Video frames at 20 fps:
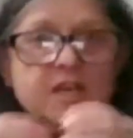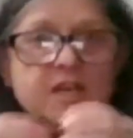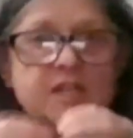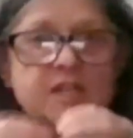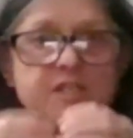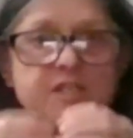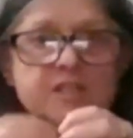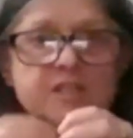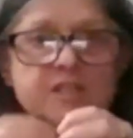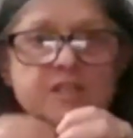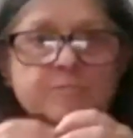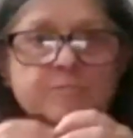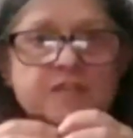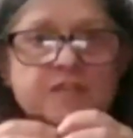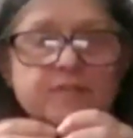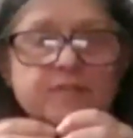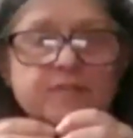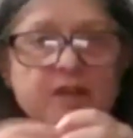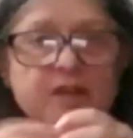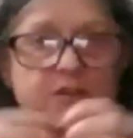
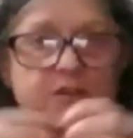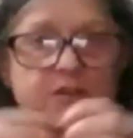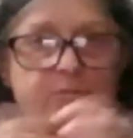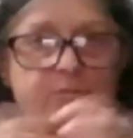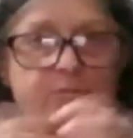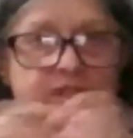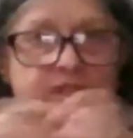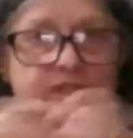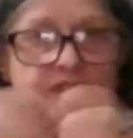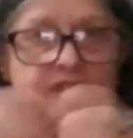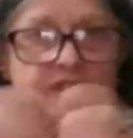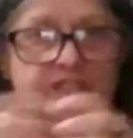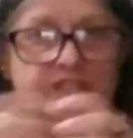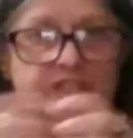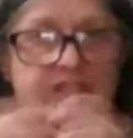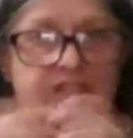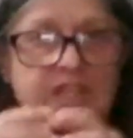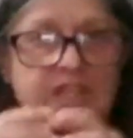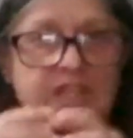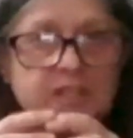something that could be a
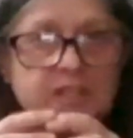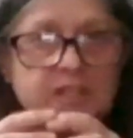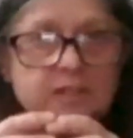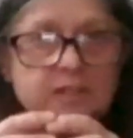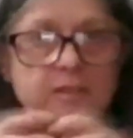seed